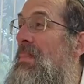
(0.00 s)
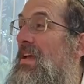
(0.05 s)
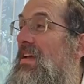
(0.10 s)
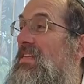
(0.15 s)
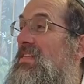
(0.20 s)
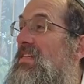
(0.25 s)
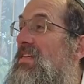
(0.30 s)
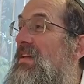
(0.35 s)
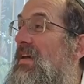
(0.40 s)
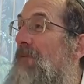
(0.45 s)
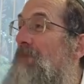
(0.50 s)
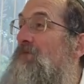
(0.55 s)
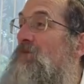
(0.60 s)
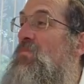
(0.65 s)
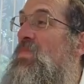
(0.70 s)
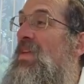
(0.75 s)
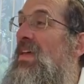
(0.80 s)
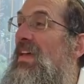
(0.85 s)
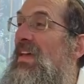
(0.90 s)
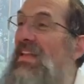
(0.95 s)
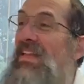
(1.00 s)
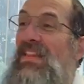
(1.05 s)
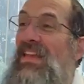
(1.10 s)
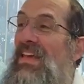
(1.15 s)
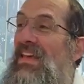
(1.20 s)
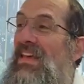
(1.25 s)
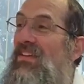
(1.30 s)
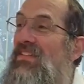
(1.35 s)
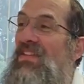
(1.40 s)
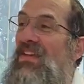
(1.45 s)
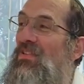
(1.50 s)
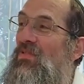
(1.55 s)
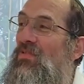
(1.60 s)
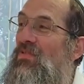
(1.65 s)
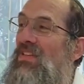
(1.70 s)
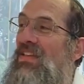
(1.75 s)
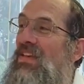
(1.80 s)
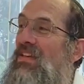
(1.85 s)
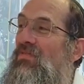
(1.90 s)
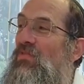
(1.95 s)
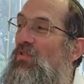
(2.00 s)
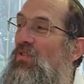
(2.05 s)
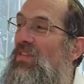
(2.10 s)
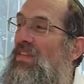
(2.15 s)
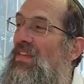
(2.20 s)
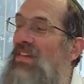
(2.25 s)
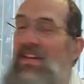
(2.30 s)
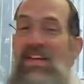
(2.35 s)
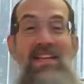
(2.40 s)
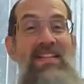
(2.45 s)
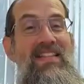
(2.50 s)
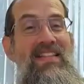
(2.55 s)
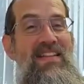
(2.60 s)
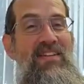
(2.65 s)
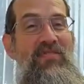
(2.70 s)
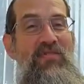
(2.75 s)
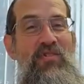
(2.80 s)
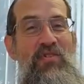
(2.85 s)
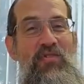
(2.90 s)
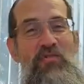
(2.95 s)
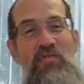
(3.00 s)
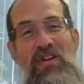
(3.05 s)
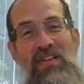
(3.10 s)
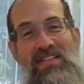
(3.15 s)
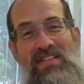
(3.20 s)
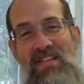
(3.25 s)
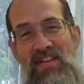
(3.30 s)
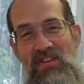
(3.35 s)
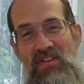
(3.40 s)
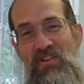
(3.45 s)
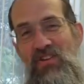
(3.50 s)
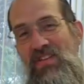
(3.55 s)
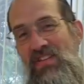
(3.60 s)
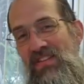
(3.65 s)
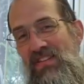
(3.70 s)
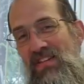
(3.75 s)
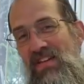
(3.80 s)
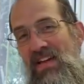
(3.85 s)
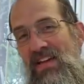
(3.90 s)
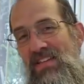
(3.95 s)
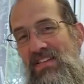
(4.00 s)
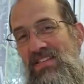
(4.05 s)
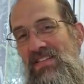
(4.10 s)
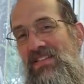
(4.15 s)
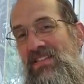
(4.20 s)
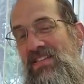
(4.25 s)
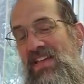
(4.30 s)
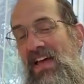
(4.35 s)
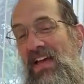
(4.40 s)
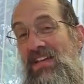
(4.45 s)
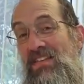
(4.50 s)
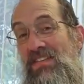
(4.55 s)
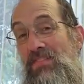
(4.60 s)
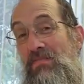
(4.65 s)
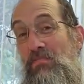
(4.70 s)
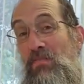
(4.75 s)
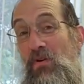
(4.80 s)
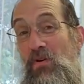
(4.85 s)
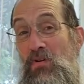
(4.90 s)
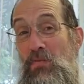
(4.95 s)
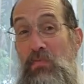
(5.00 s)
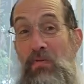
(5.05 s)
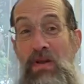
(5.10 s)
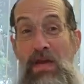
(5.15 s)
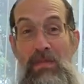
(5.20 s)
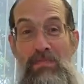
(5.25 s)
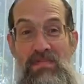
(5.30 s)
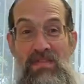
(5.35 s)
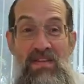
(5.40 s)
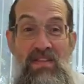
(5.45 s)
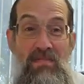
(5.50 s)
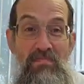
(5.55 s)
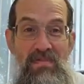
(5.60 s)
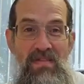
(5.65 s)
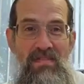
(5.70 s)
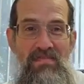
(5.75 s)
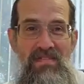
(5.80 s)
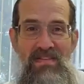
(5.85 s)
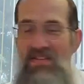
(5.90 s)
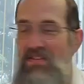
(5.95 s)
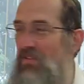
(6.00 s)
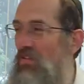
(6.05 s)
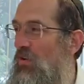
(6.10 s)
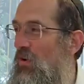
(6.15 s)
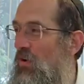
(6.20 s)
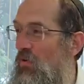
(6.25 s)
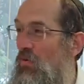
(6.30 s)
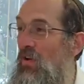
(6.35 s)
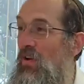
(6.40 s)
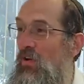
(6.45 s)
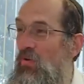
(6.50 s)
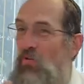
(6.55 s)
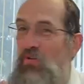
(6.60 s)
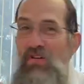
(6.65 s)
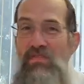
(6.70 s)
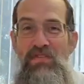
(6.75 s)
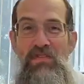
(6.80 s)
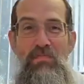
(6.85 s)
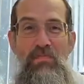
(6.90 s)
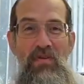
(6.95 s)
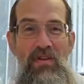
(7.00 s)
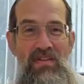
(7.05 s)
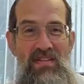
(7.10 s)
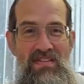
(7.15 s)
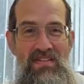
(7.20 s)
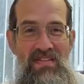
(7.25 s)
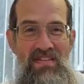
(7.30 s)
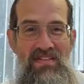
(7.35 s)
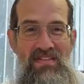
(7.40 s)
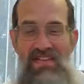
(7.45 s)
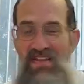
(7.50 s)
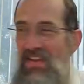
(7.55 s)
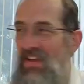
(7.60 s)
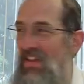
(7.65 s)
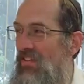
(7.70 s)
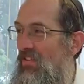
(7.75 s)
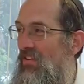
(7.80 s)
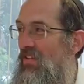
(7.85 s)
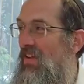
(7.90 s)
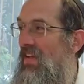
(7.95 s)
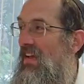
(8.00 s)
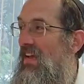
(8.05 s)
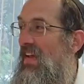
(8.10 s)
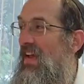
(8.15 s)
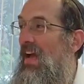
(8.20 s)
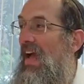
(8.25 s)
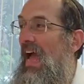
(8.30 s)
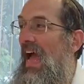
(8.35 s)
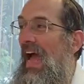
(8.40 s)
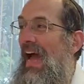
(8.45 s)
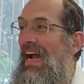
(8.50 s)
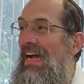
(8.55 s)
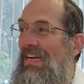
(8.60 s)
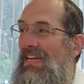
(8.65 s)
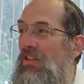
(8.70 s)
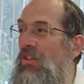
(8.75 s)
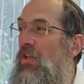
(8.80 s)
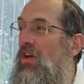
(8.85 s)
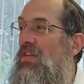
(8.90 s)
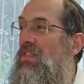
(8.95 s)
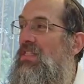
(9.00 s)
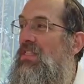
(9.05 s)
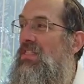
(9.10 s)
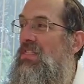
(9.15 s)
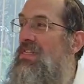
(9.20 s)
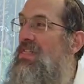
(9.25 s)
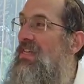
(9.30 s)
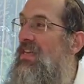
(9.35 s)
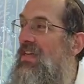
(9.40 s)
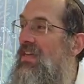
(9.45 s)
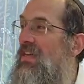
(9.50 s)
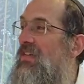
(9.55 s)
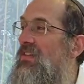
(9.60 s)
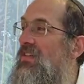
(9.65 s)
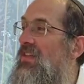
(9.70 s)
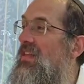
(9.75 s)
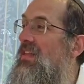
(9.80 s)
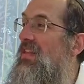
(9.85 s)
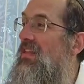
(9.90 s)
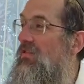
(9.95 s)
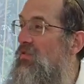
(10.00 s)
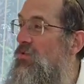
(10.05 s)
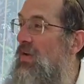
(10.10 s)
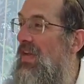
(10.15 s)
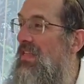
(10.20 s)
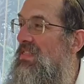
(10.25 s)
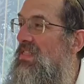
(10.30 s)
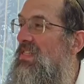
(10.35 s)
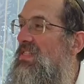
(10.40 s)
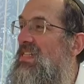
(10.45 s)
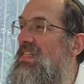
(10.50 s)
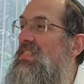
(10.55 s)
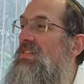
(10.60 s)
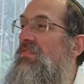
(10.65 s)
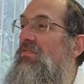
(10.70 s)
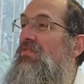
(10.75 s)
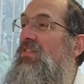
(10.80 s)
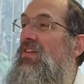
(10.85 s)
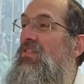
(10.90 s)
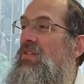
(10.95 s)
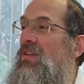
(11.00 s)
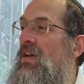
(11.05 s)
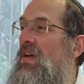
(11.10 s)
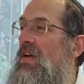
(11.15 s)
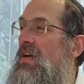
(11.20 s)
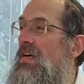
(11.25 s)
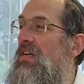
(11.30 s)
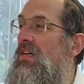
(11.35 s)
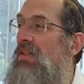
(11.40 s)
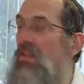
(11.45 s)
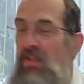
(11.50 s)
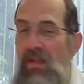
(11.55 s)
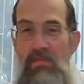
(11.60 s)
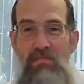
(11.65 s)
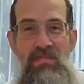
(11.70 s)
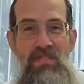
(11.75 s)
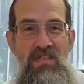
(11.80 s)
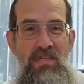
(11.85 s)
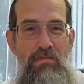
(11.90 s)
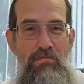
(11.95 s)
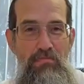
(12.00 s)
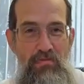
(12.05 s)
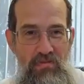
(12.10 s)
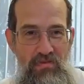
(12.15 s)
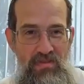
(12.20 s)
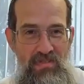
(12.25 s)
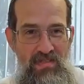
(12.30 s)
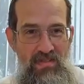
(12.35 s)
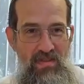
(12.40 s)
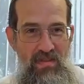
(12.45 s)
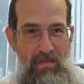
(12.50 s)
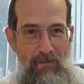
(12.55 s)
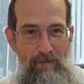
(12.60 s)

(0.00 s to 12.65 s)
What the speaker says: see, here they don't give all the literal translations. I suppose perhaps they themselves didn't know, whoever's putting this list together. A klotz, he translates as a very clumsy person.